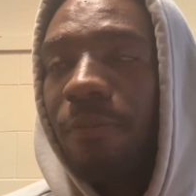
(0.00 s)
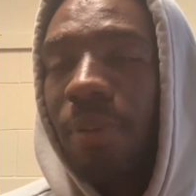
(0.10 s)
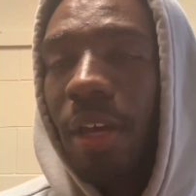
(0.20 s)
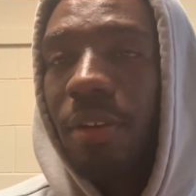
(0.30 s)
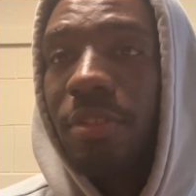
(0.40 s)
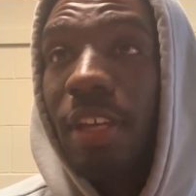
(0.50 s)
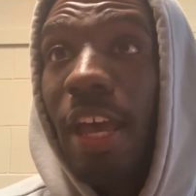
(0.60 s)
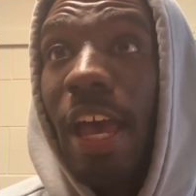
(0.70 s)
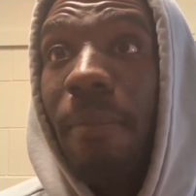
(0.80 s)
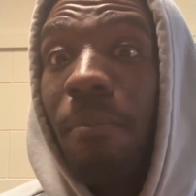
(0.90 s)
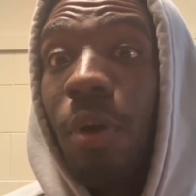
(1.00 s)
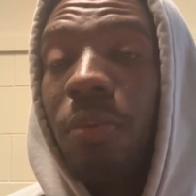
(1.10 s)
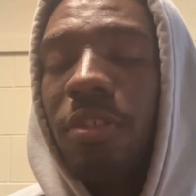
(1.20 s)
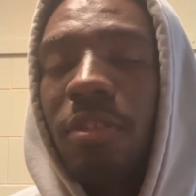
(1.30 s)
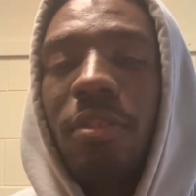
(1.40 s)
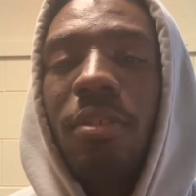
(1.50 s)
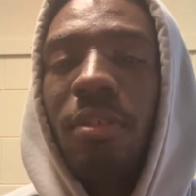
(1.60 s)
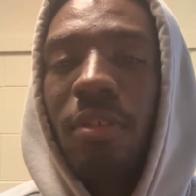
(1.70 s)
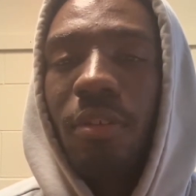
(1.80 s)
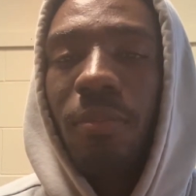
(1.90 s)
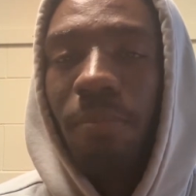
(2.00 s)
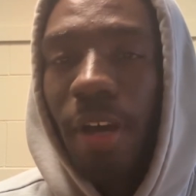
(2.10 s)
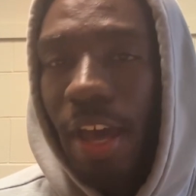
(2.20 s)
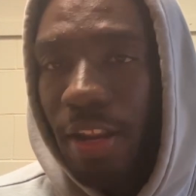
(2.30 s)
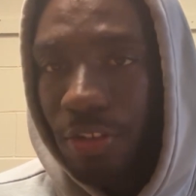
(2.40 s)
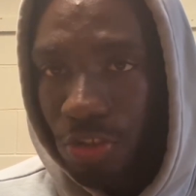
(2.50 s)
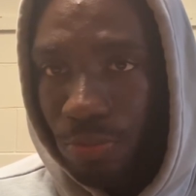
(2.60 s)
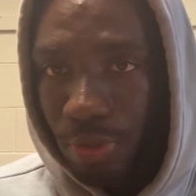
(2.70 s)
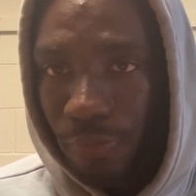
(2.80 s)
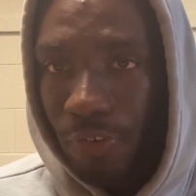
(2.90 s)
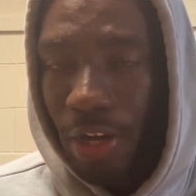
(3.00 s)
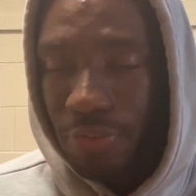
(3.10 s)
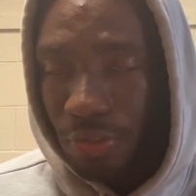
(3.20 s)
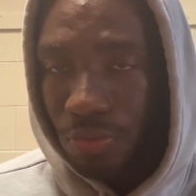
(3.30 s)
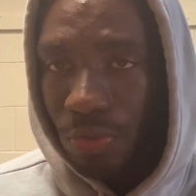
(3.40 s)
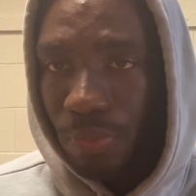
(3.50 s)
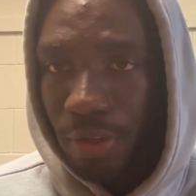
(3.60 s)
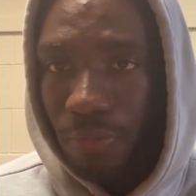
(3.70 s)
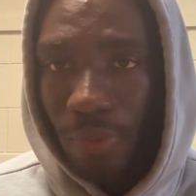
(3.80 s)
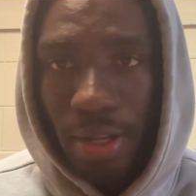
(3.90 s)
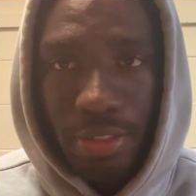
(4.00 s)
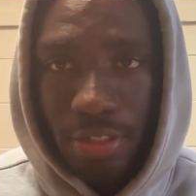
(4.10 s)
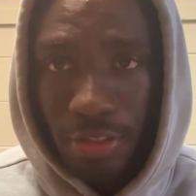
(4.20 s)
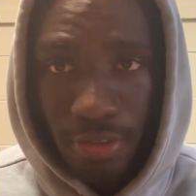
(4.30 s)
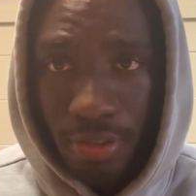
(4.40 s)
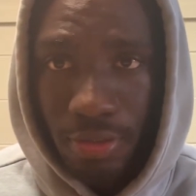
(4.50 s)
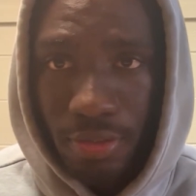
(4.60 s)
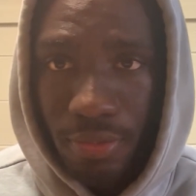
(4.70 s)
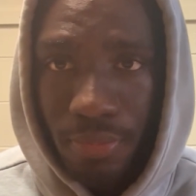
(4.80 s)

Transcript: pounds at most by adding 2.5s onto weight. Why does it exist?